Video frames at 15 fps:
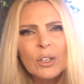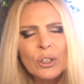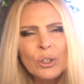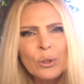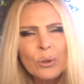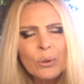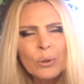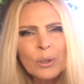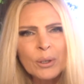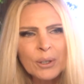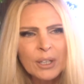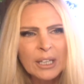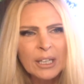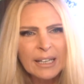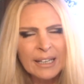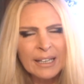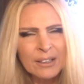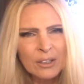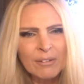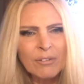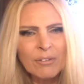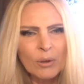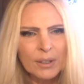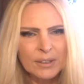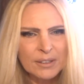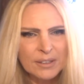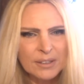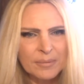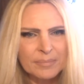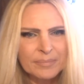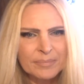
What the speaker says: your inner voice.